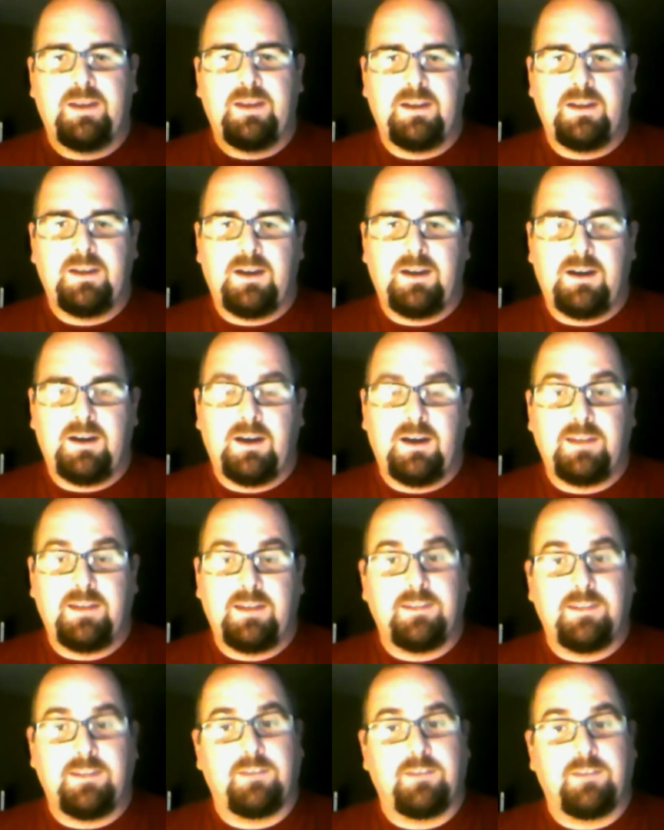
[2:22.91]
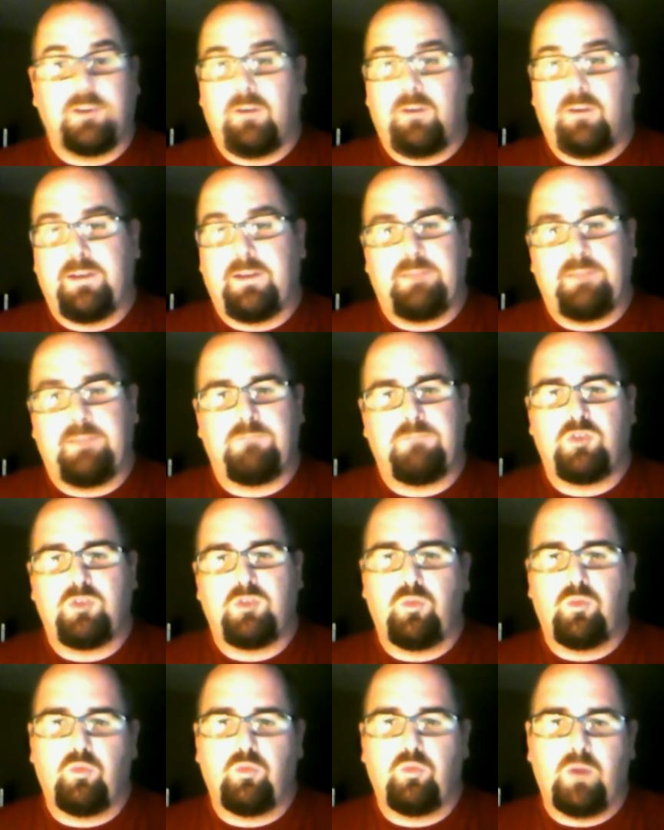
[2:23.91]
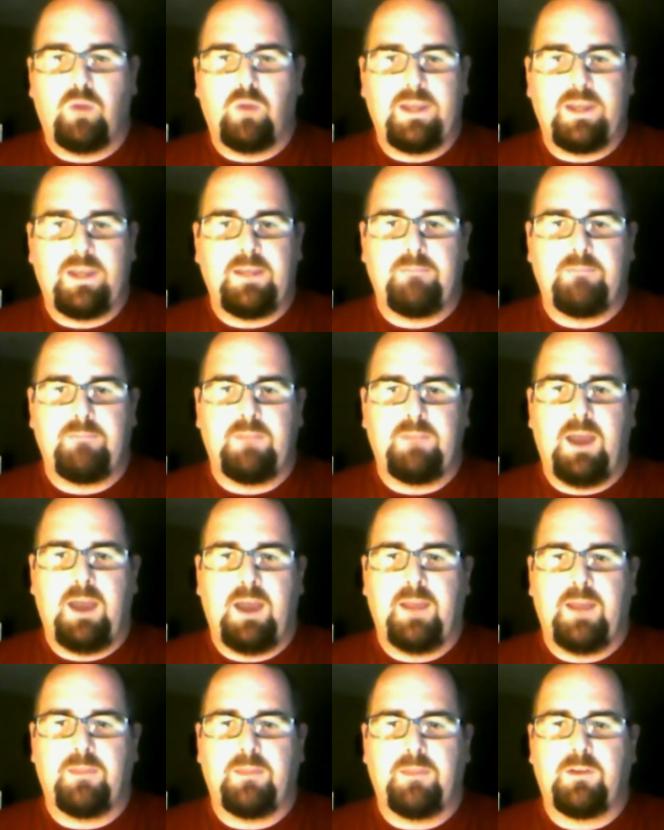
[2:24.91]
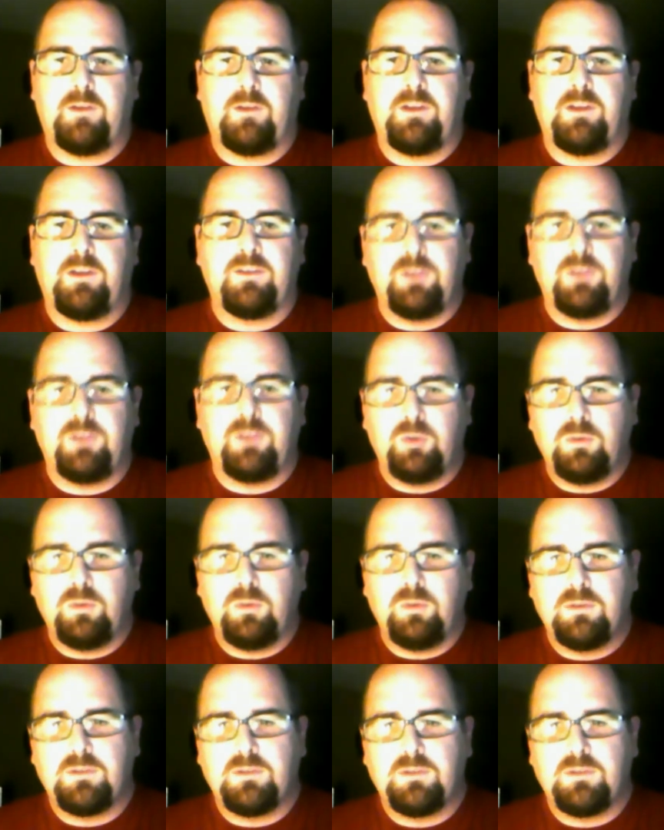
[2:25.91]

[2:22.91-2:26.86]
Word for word: Uh, I see there's already 29, 30 of you